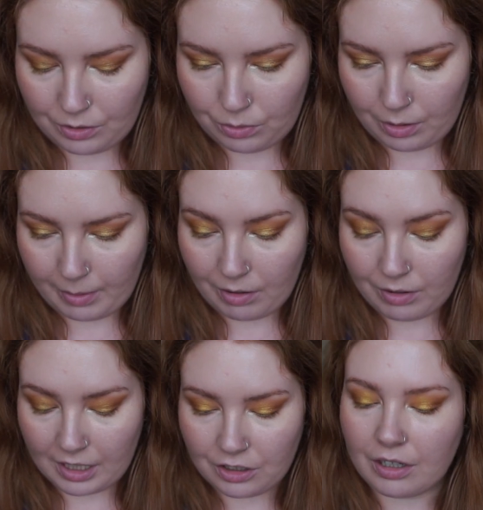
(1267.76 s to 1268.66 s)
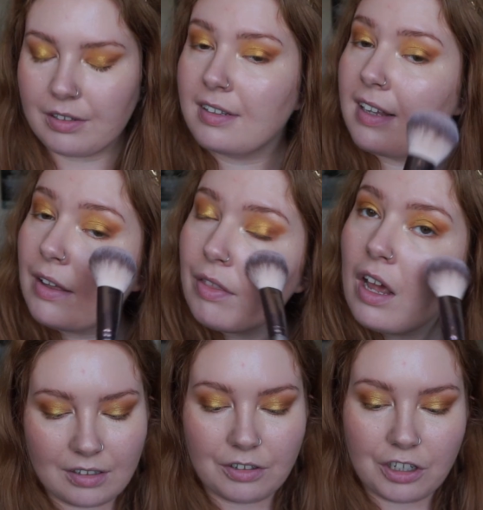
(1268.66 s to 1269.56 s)
talking about? Oh yeah, Charles VI.
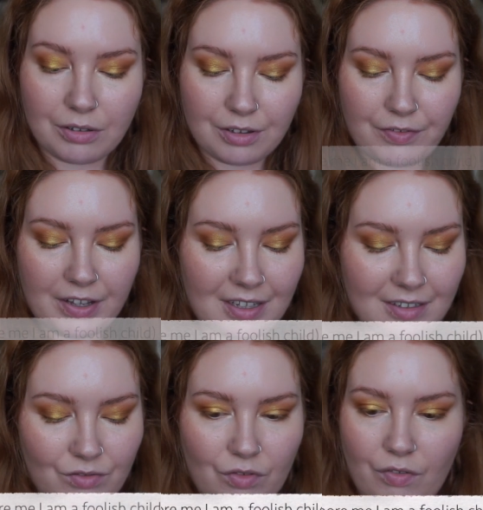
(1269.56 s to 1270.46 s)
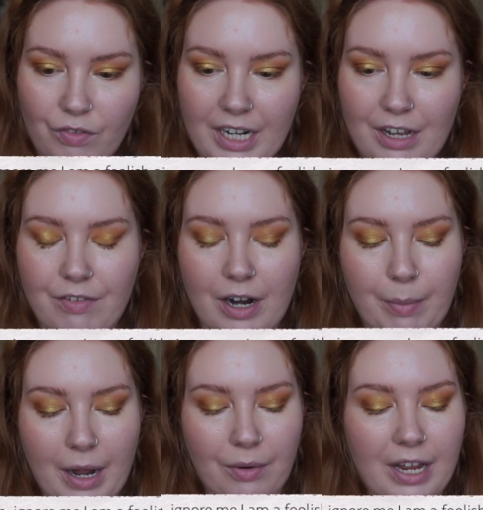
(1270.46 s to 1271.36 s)
So Charles V isn't really very
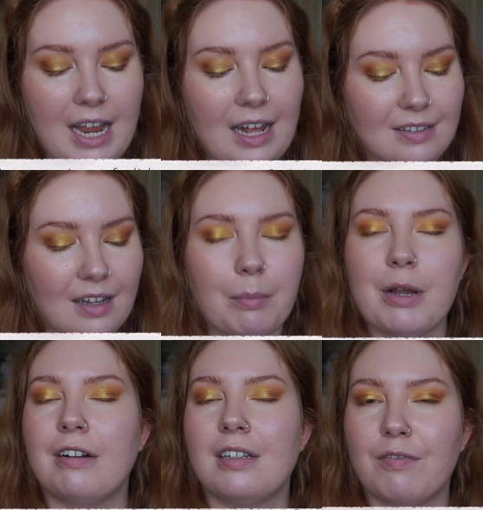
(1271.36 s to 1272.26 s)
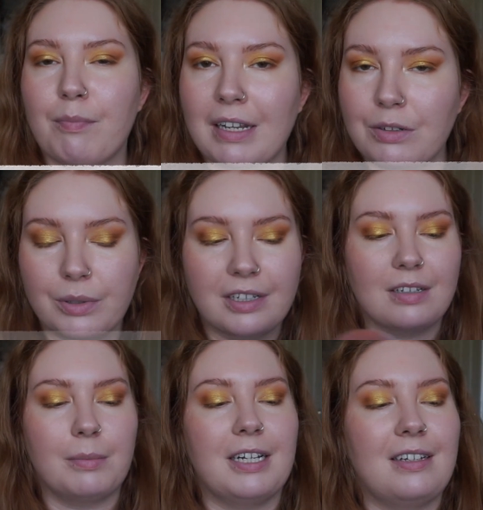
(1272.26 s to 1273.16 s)
well. He has kind of periods of mental
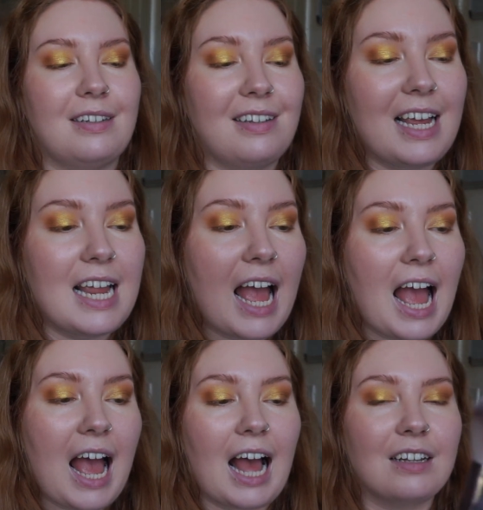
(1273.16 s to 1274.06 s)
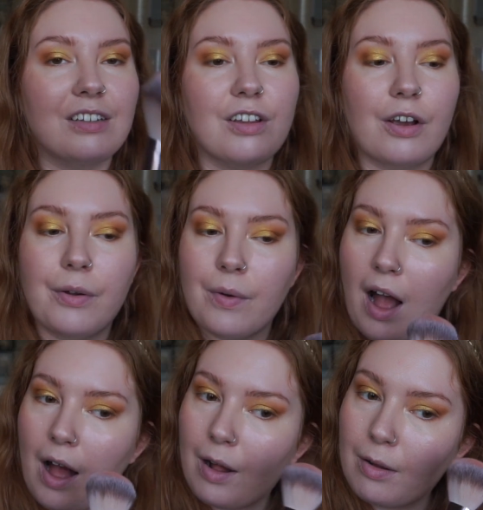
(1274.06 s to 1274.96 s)
instability, and so
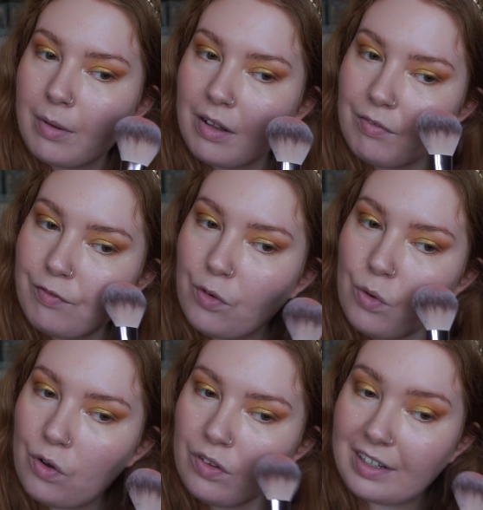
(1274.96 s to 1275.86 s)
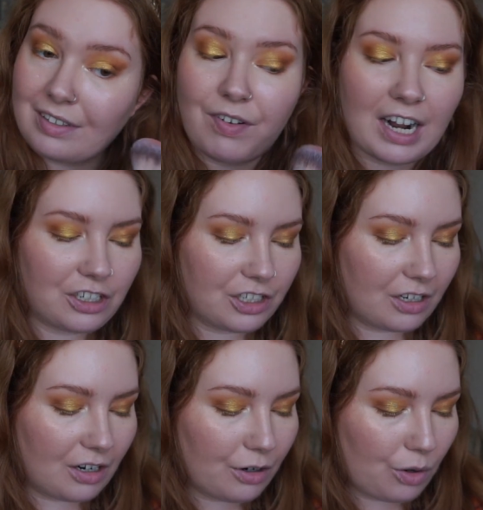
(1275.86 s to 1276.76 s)
for this faction
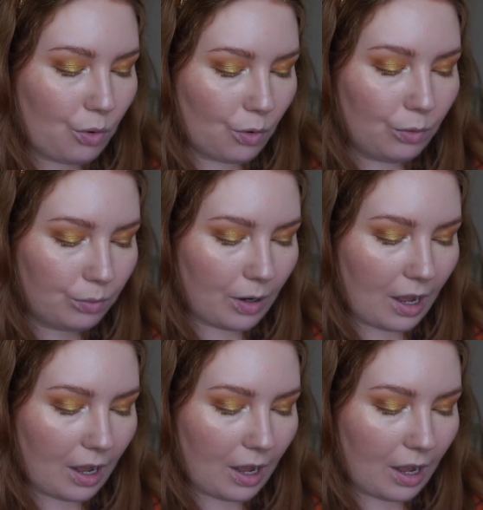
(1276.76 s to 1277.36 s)
at court,